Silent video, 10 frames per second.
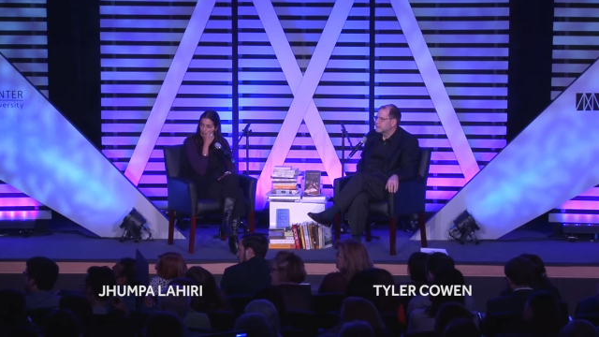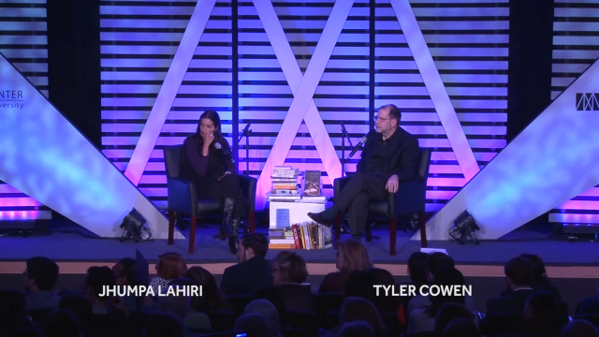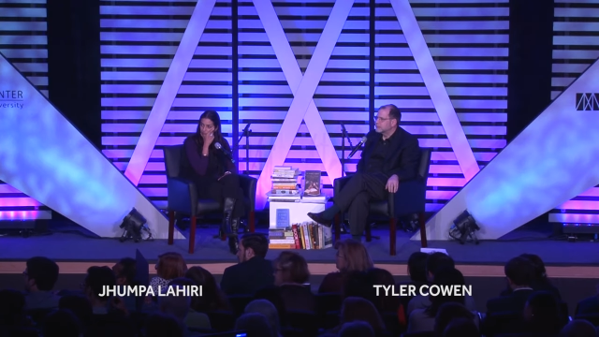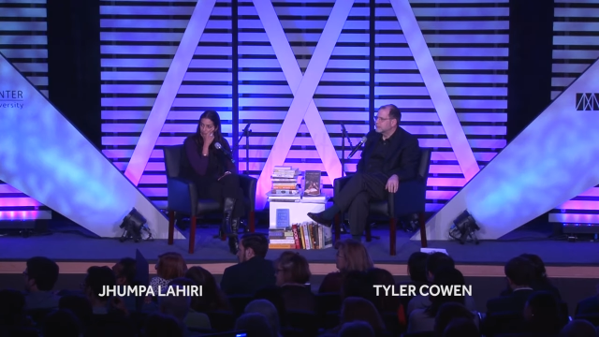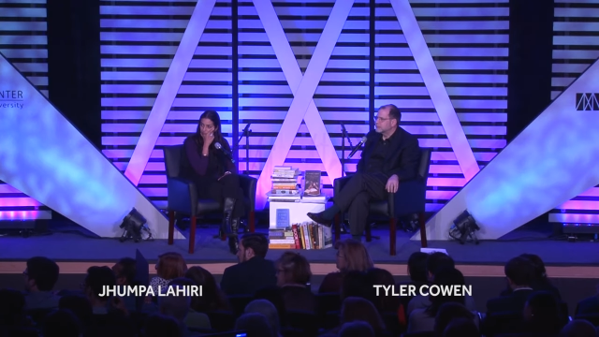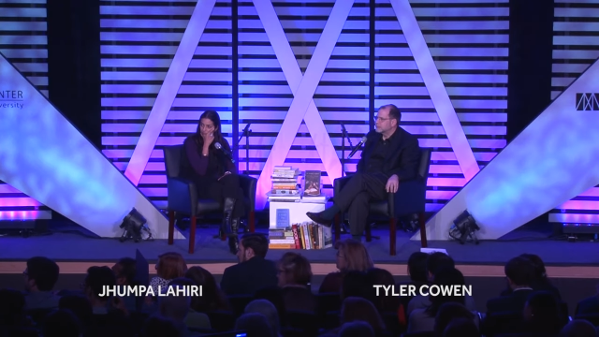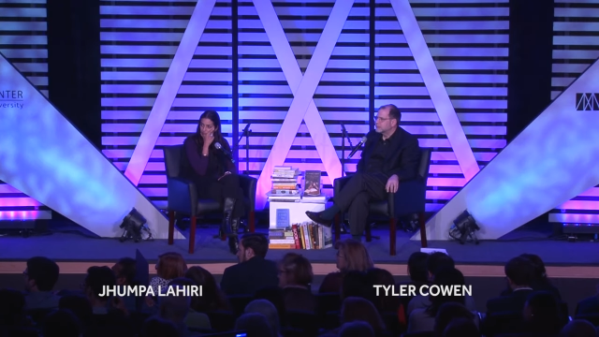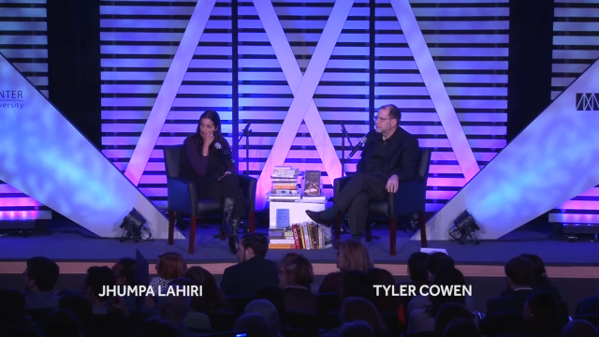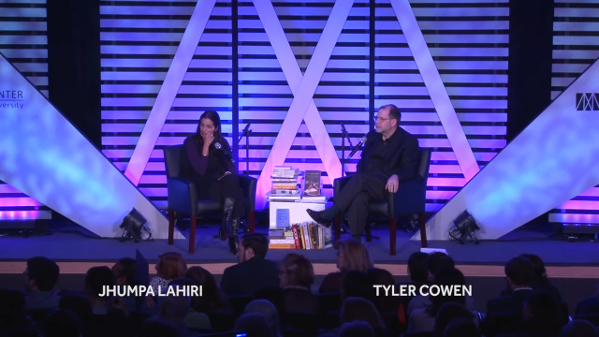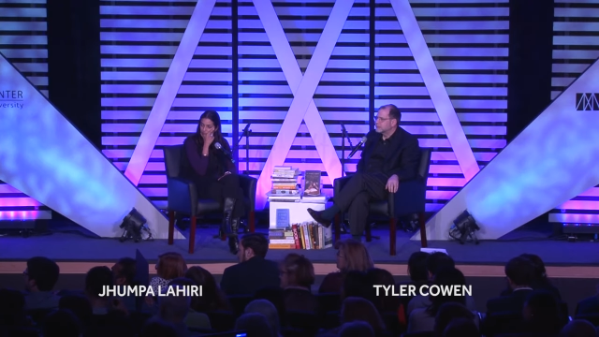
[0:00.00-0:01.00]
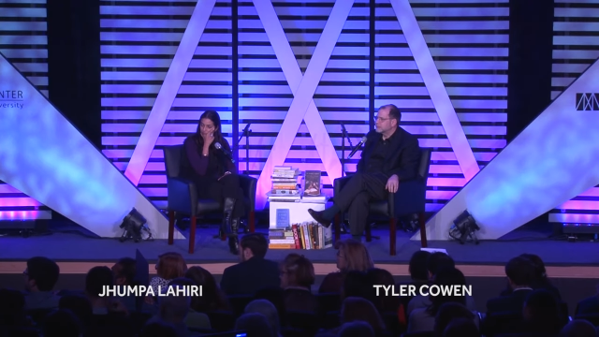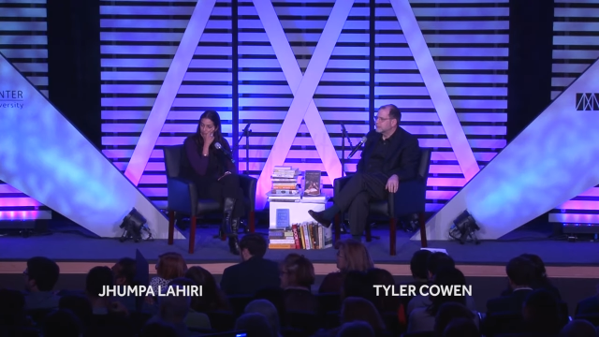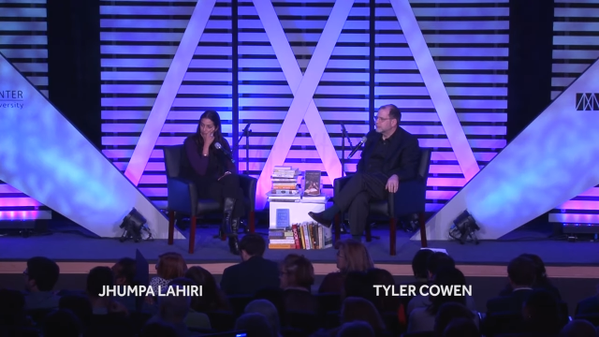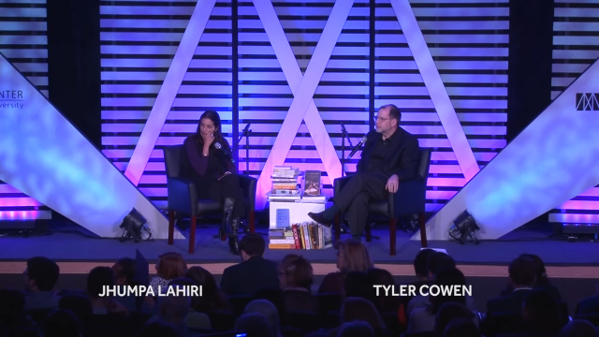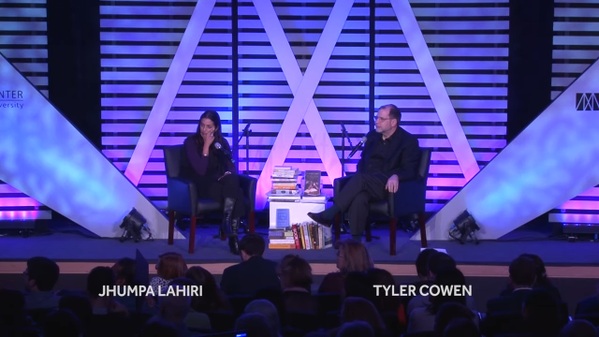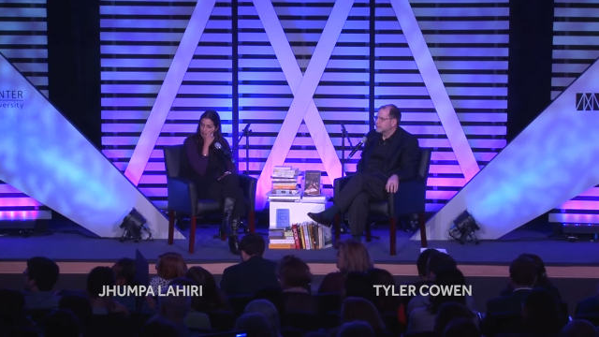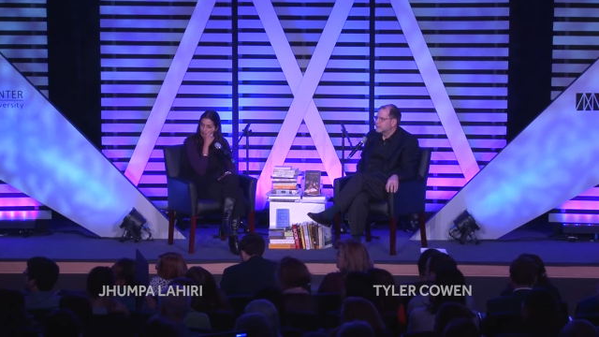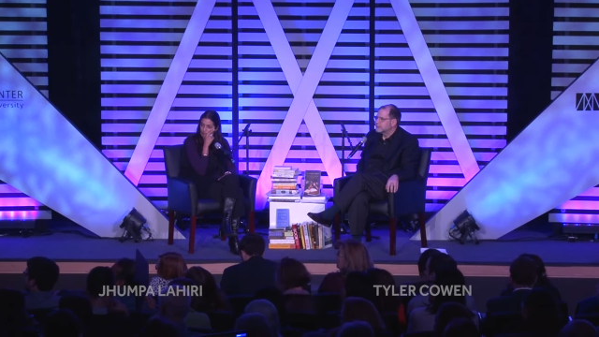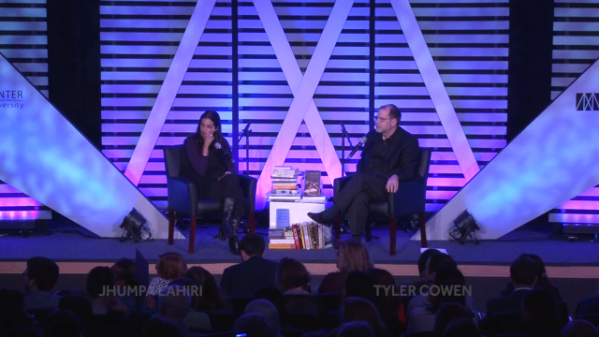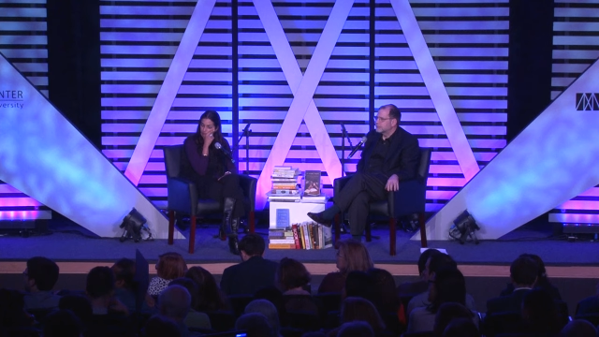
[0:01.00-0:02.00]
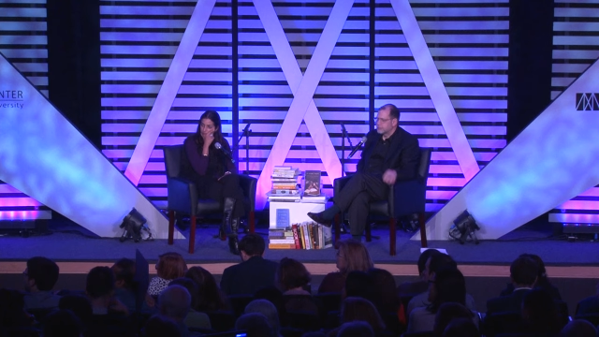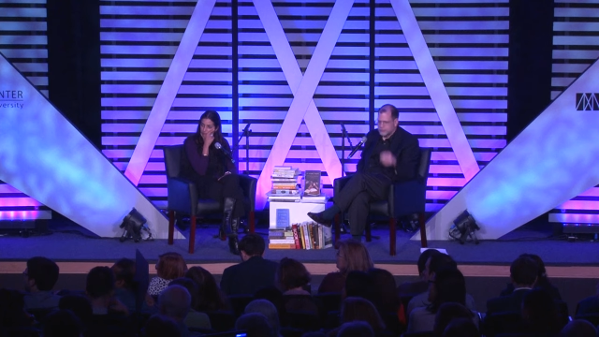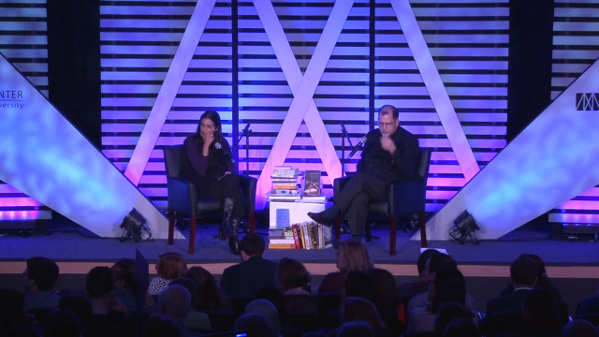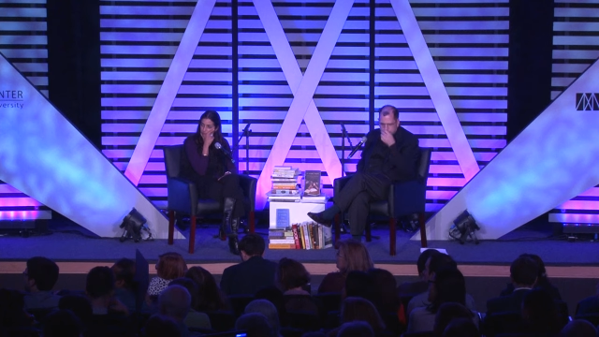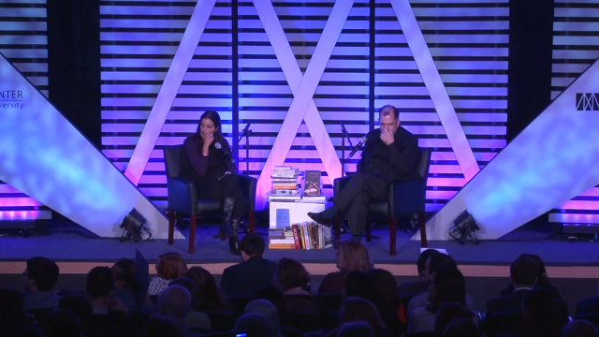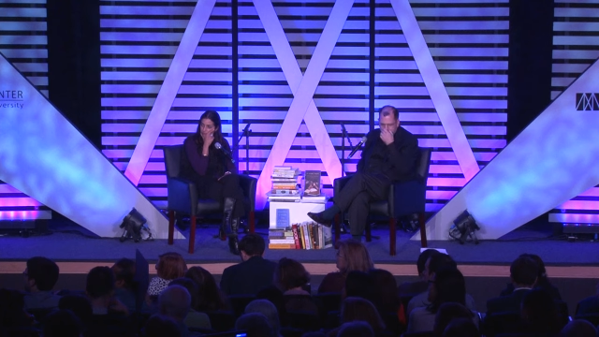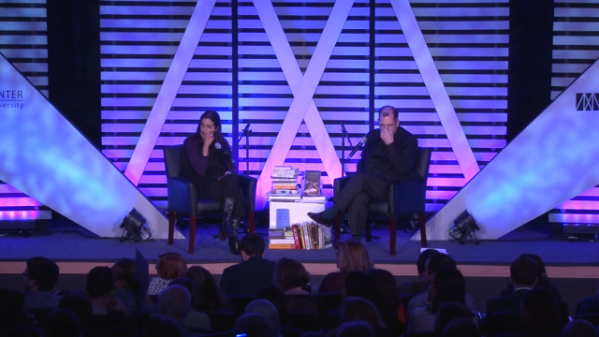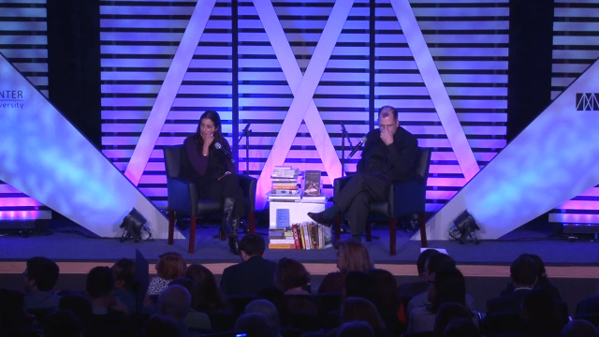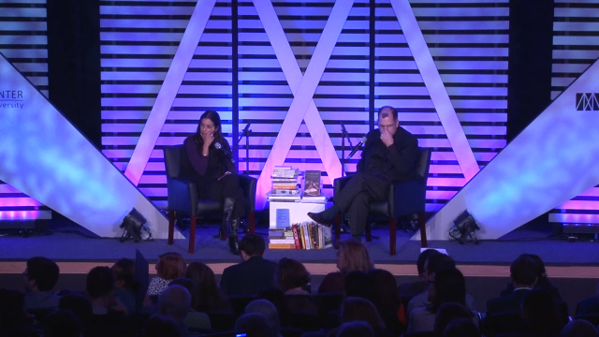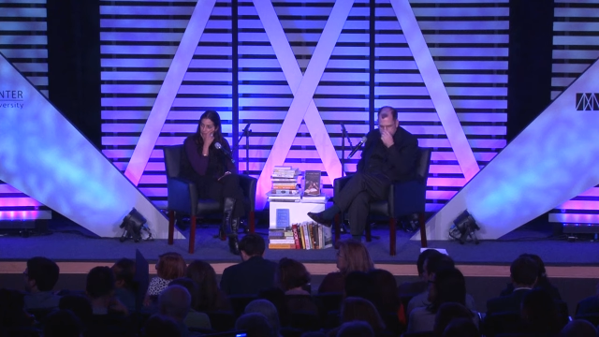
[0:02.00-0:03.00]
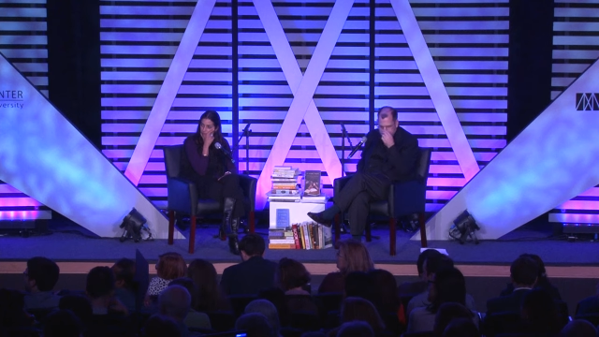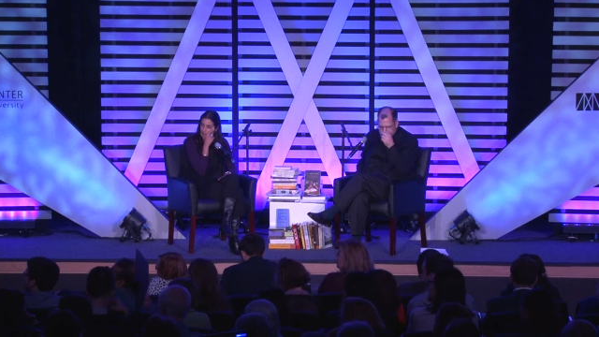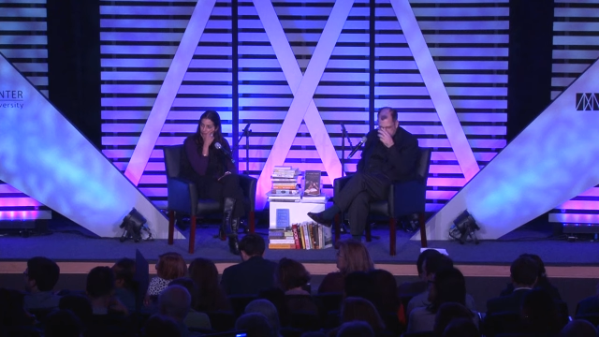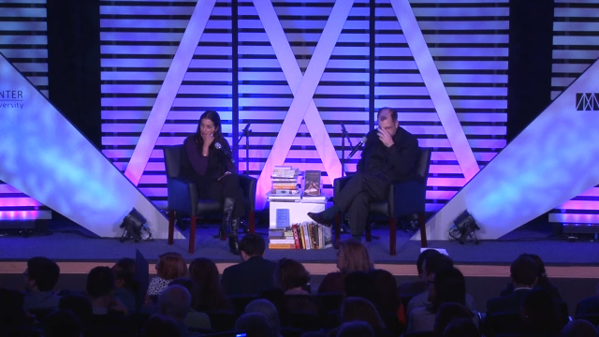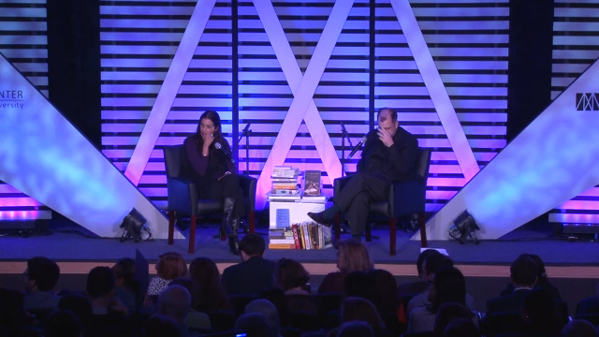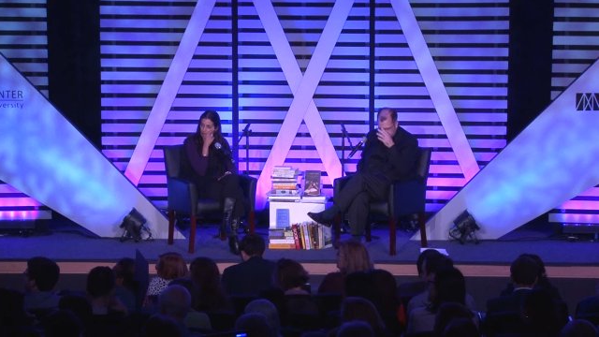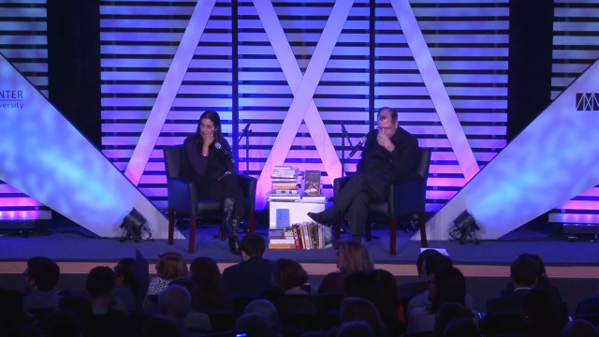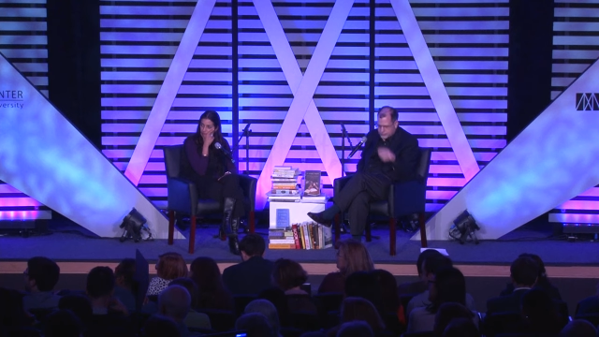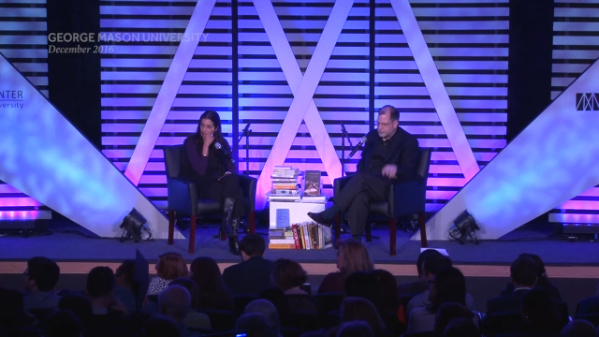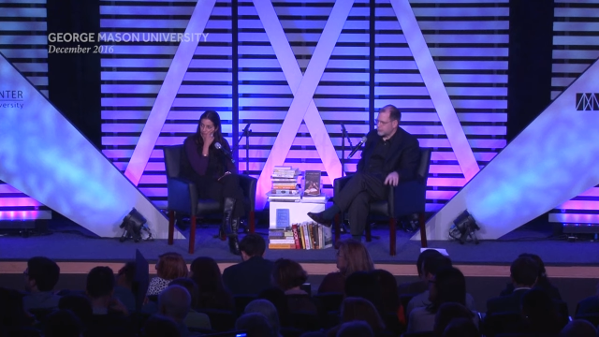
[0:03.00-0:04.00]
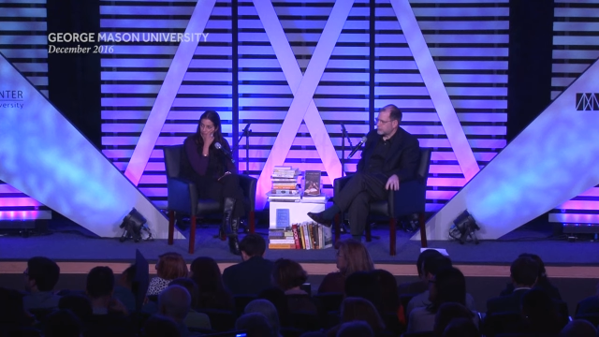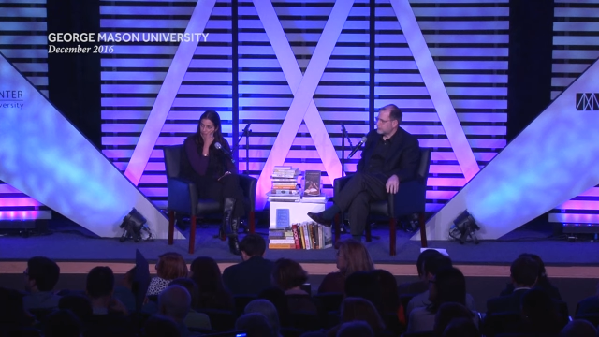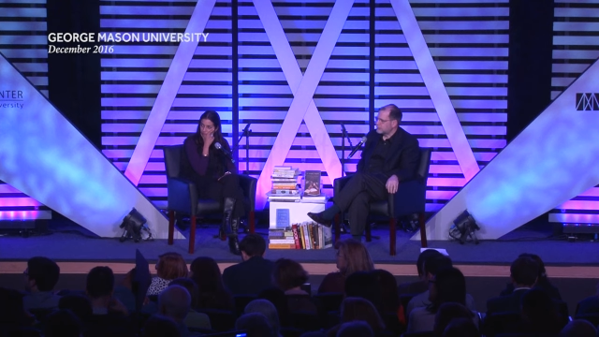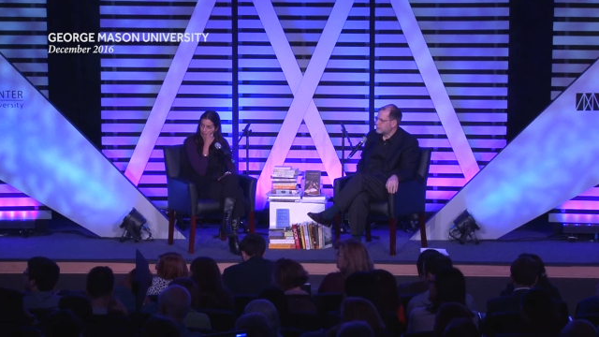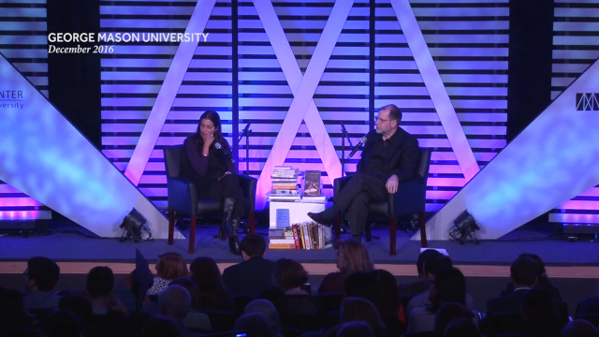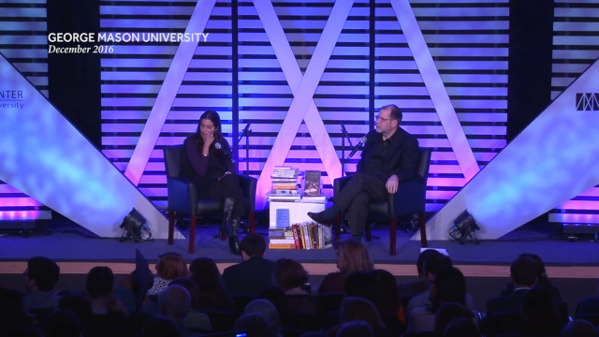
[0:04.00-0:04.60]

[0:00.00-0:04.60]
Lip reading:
Nobody's mouth can be seen.